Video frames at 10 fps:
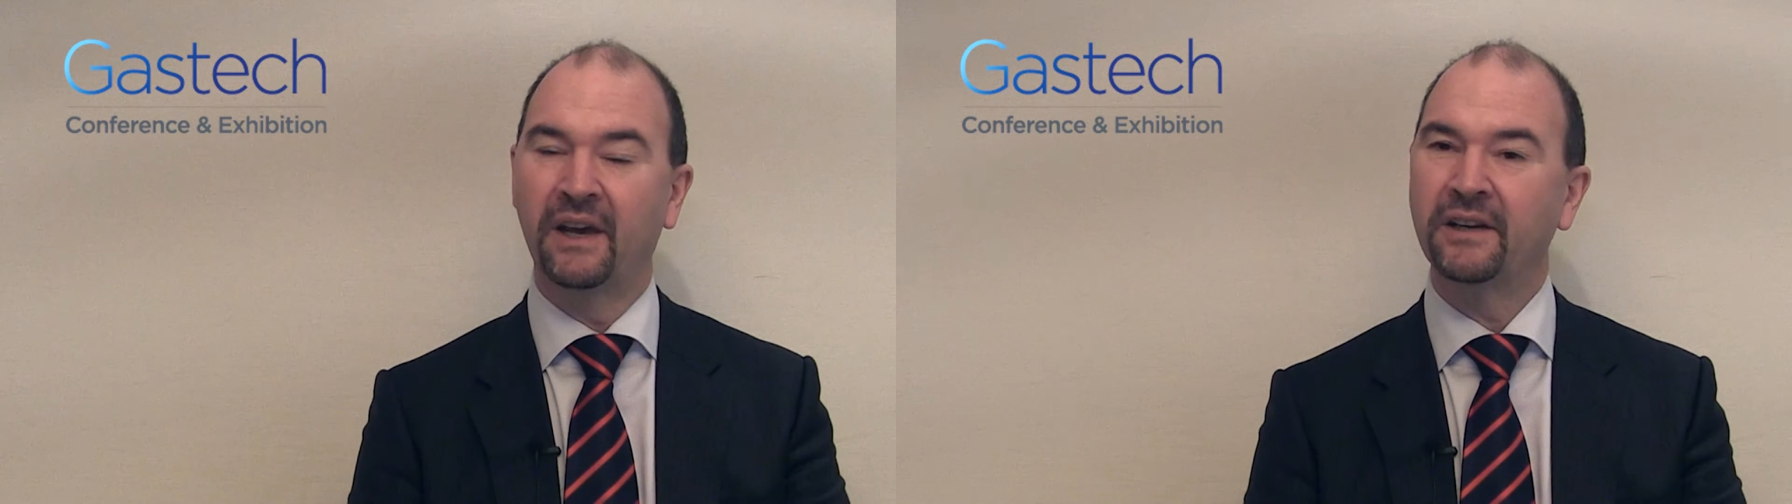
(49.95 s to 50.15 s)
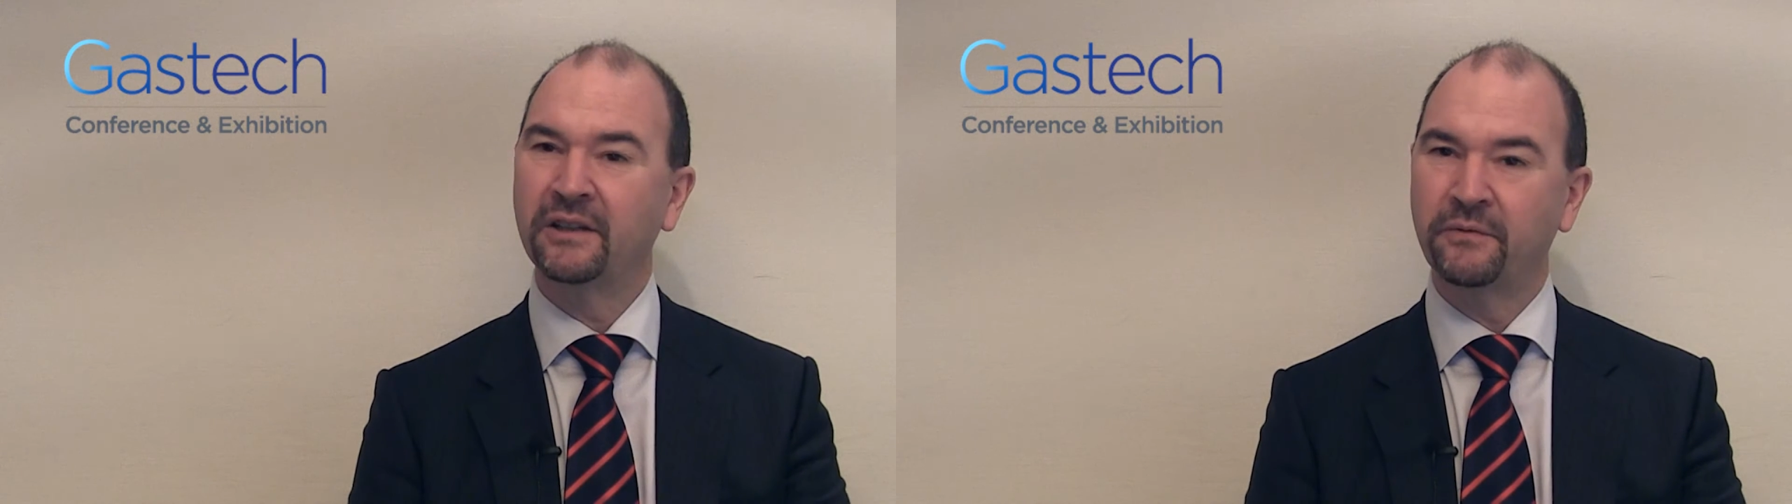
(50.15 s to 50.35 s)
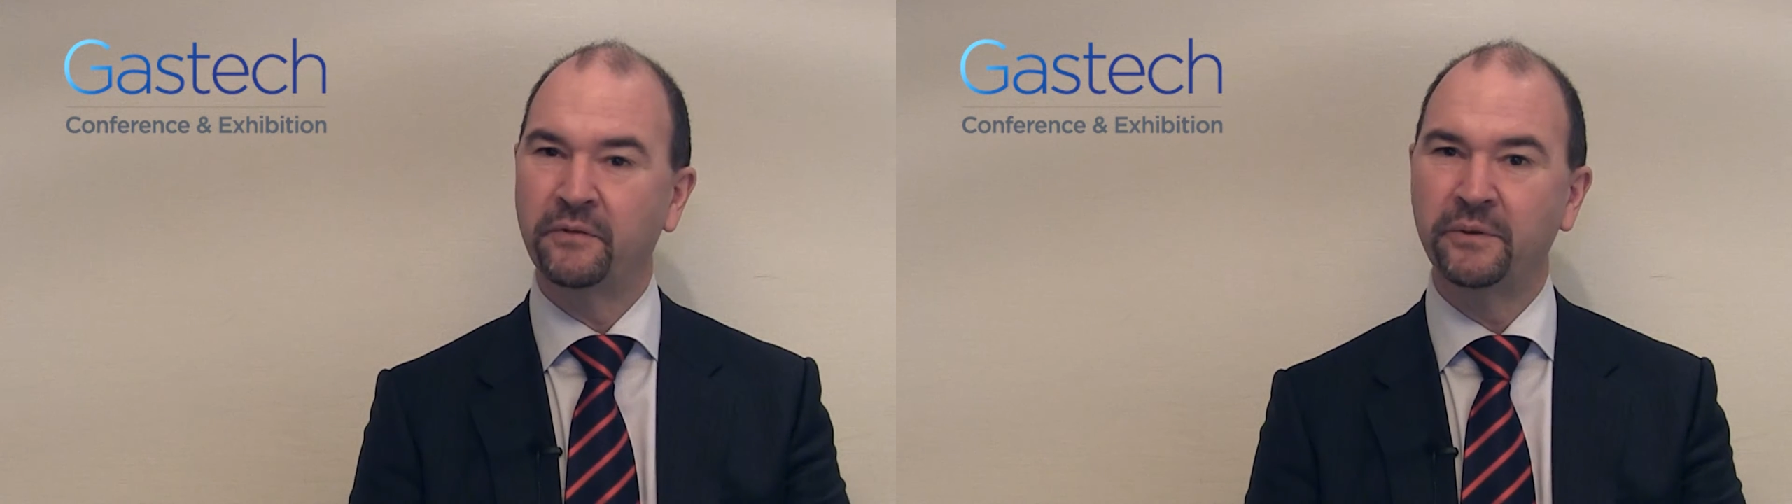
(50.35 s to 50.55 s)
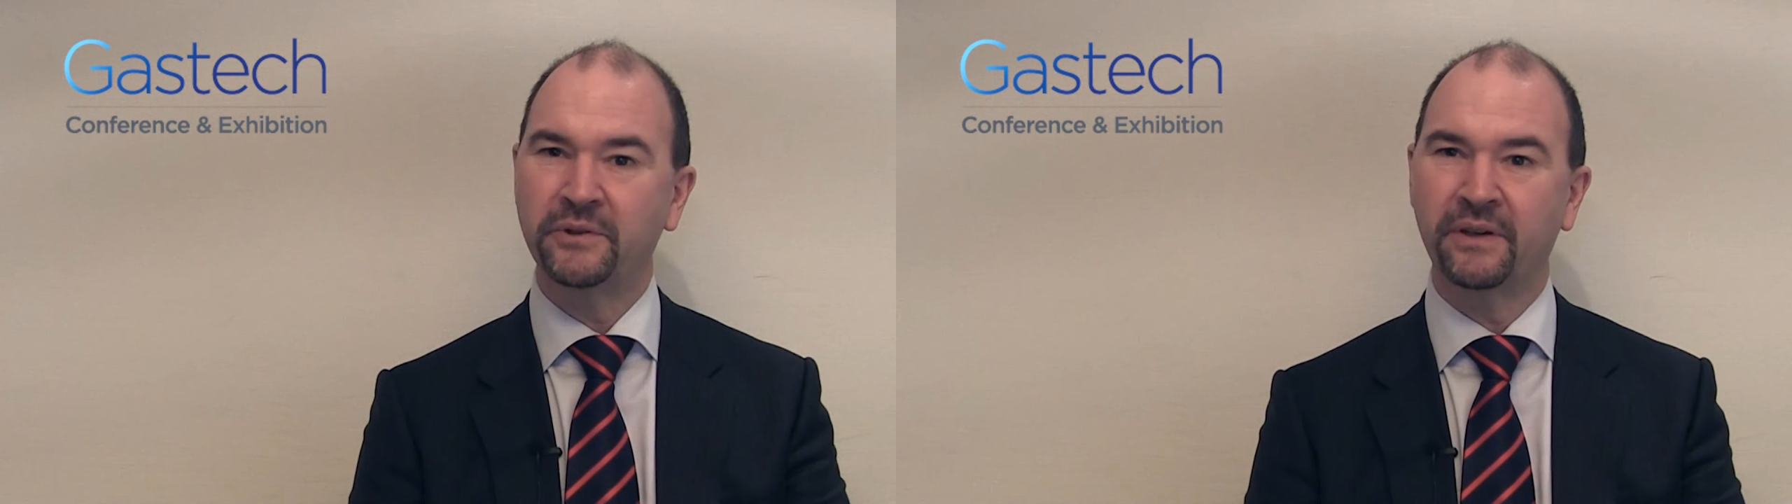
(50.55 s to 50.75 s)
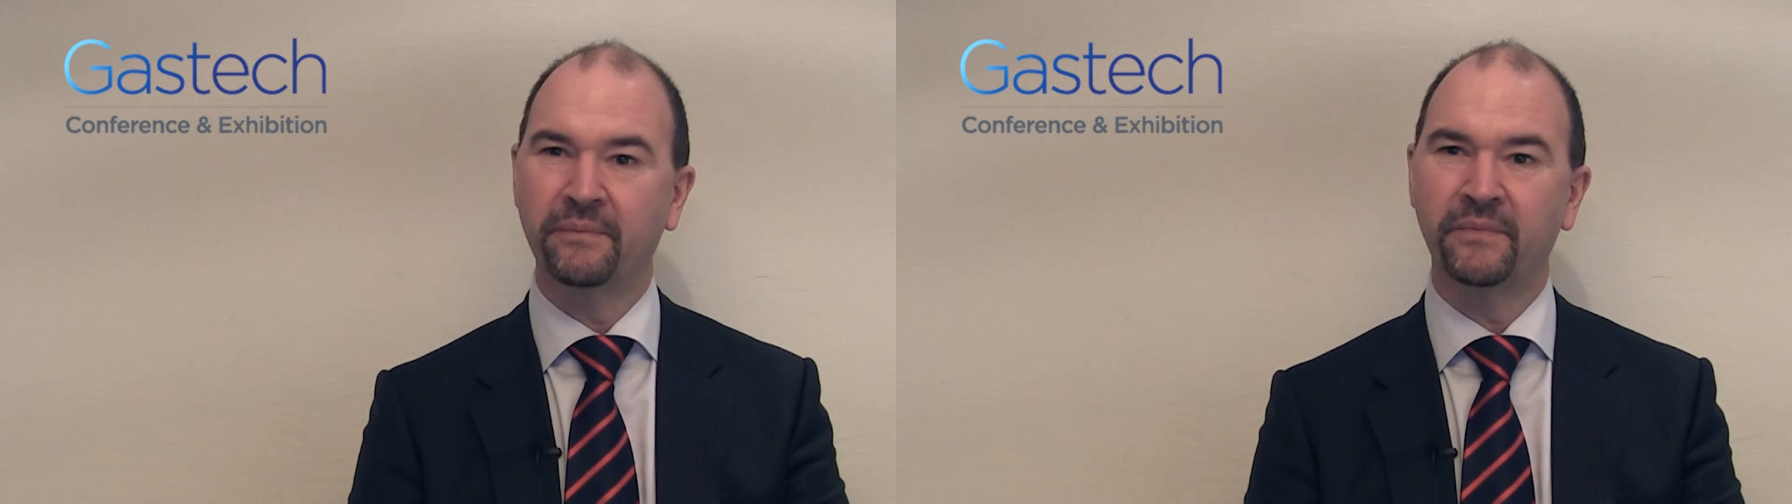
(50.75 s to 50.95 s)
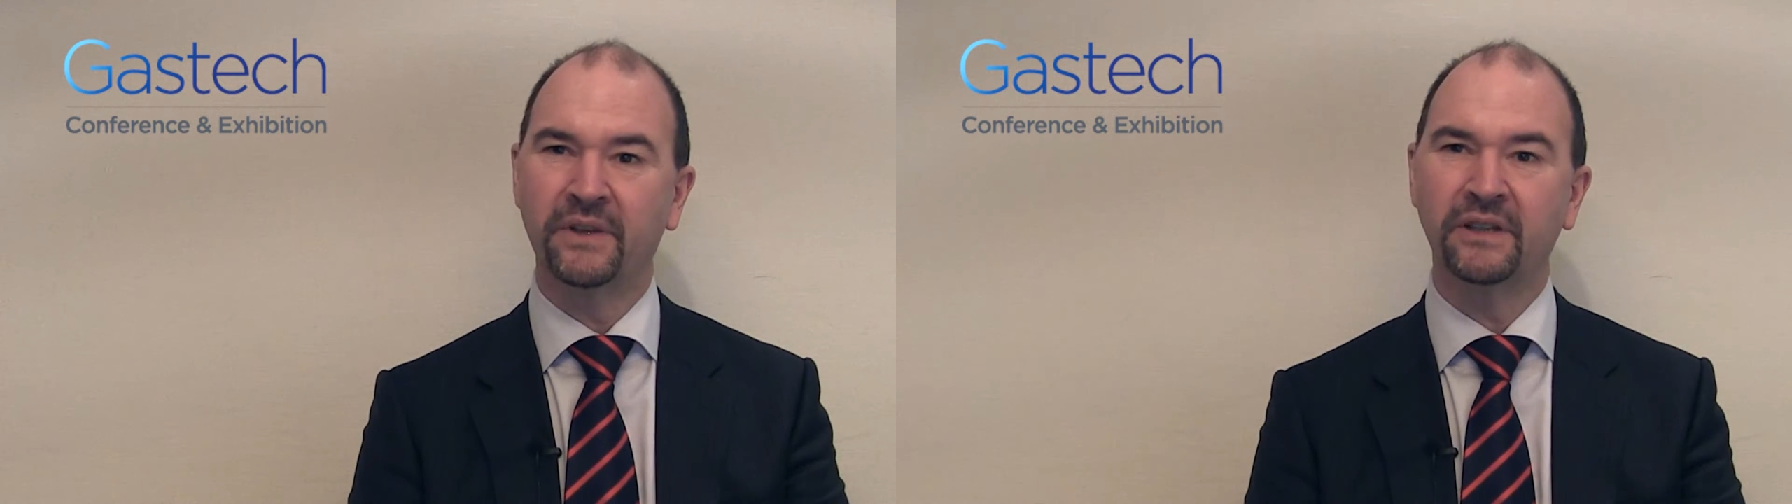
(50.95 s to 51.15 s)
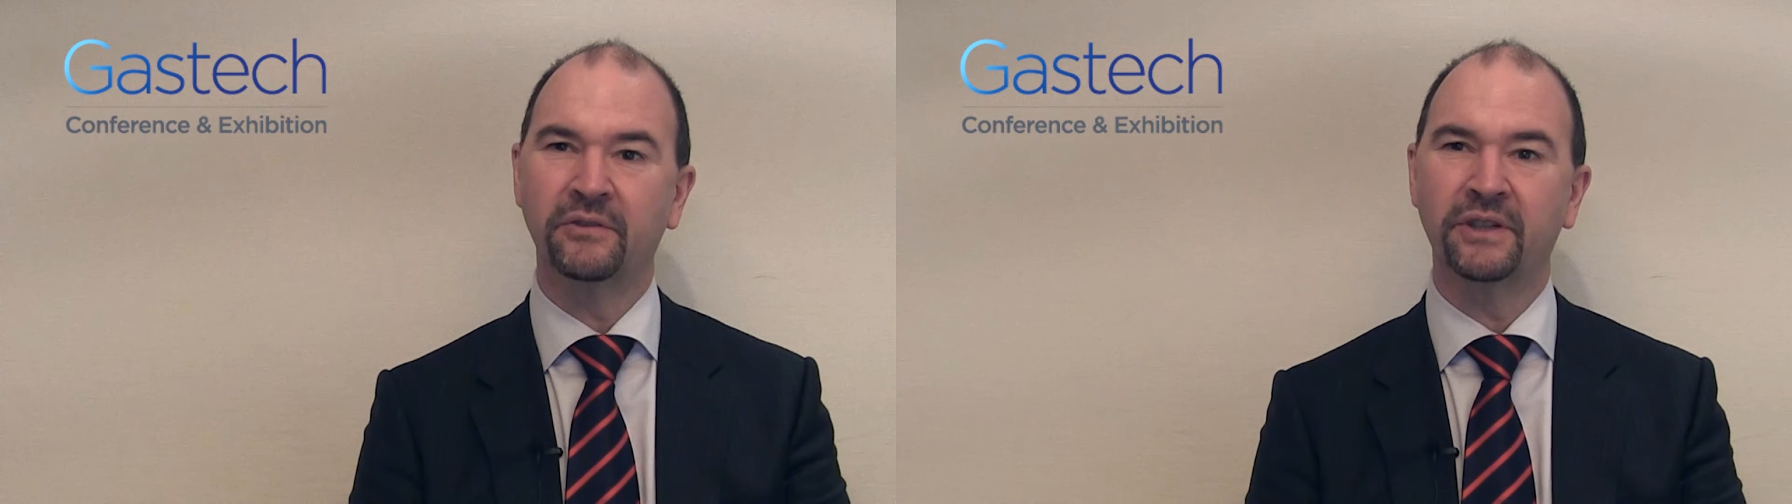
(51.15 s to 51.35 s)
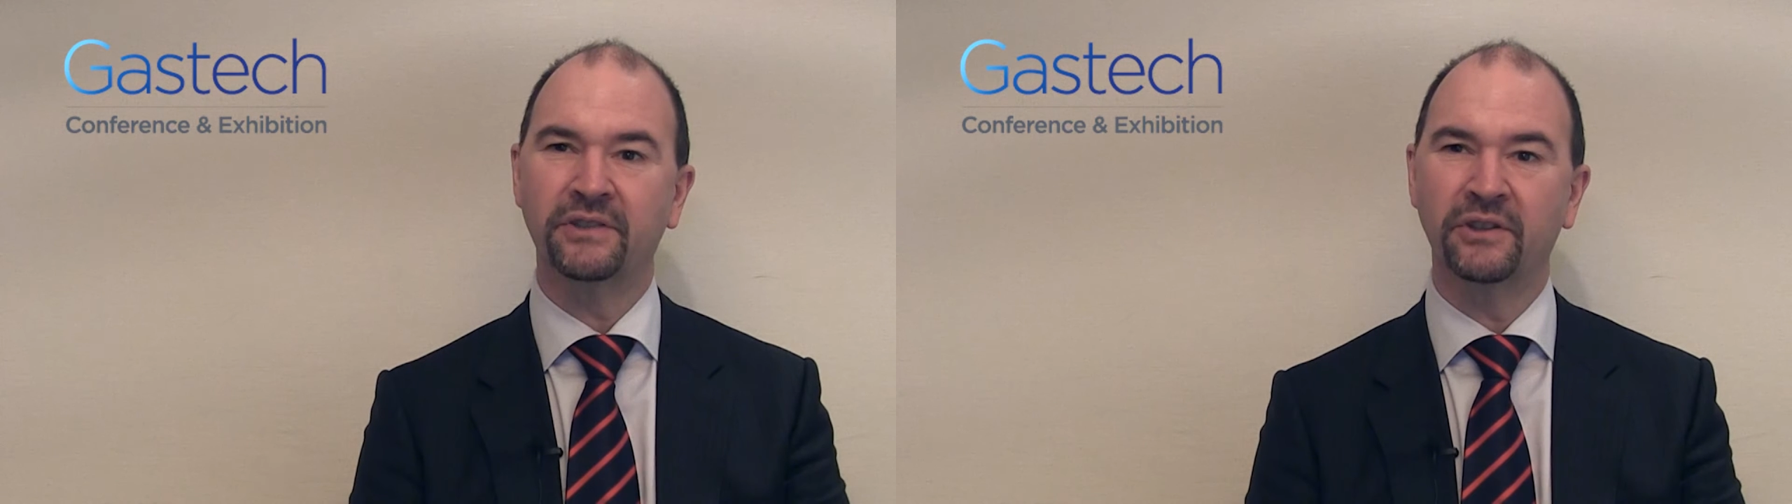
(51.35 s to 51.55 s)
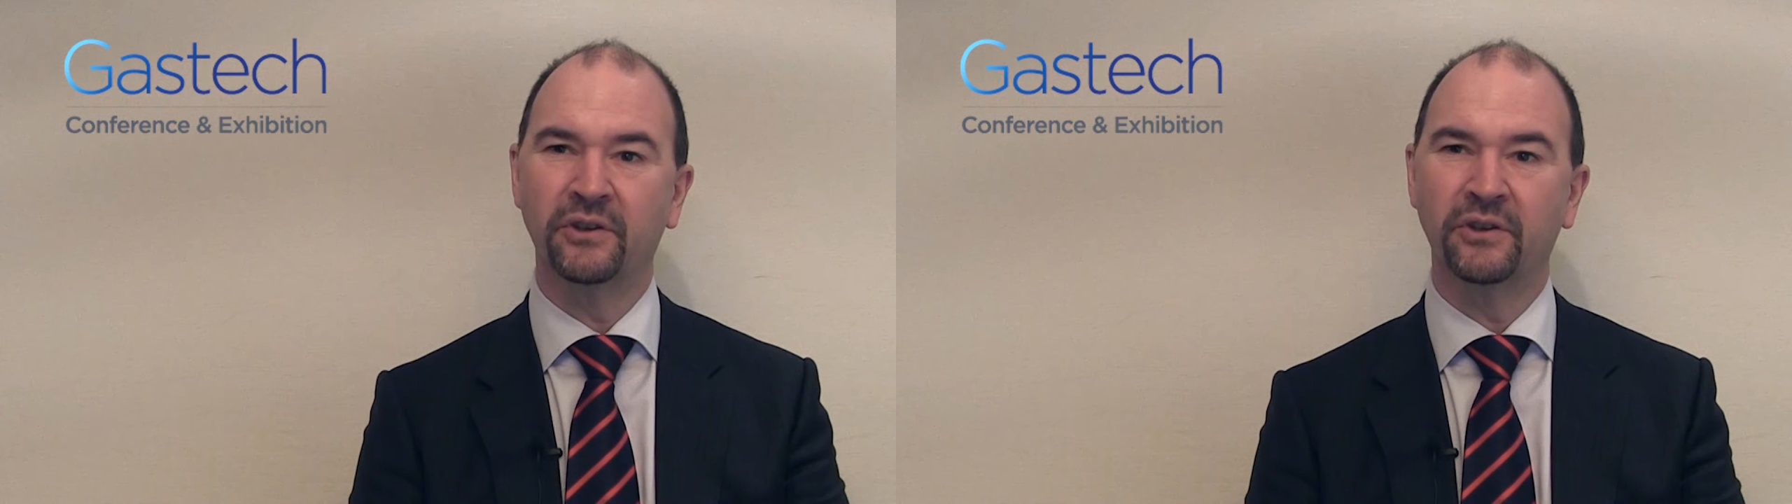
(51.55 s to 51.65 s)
and in the future, the increasing